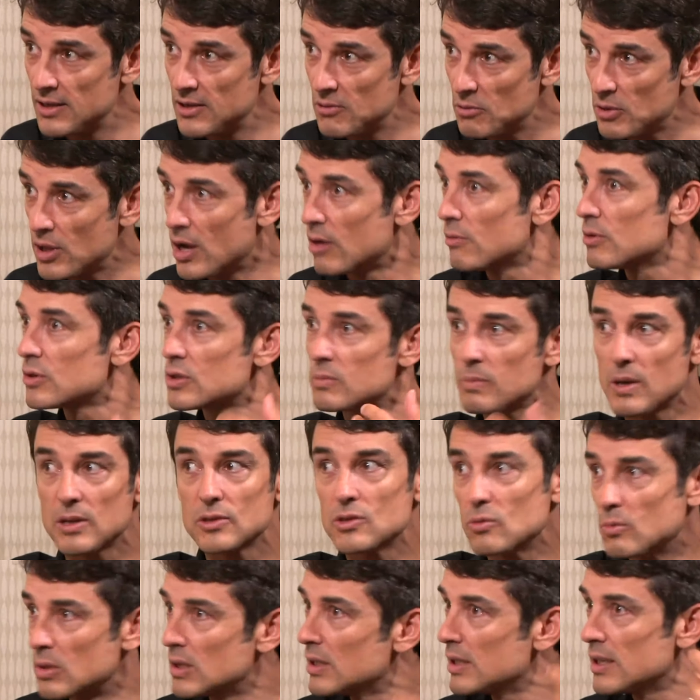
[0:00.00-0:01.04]
with our
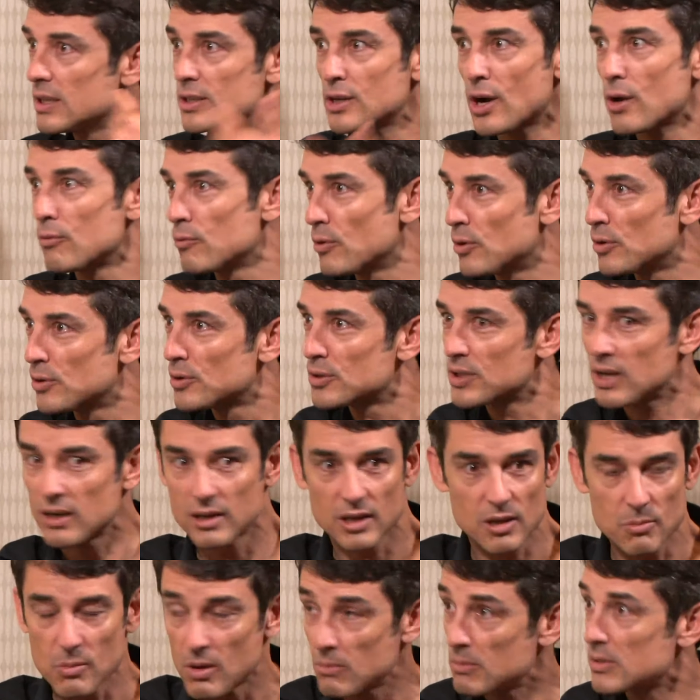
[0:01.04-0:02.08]
responsibilities, our roles, our
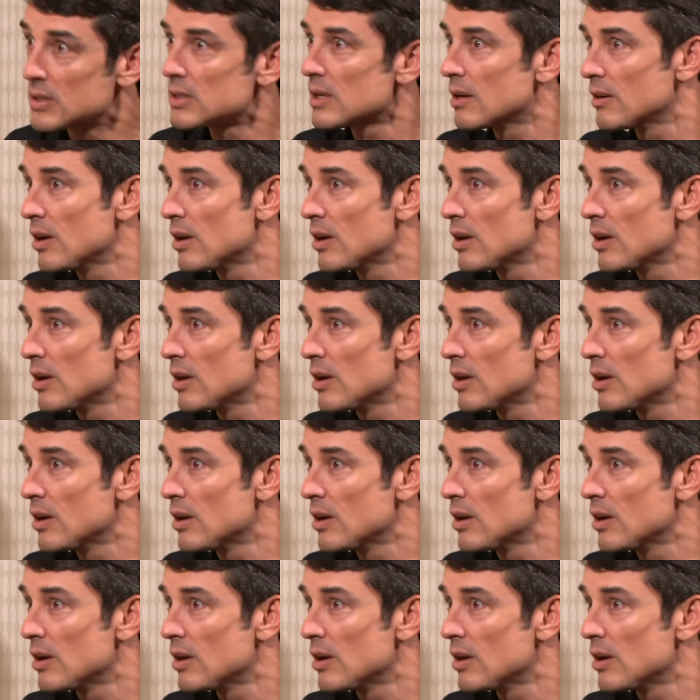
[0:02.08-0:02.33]
commitments,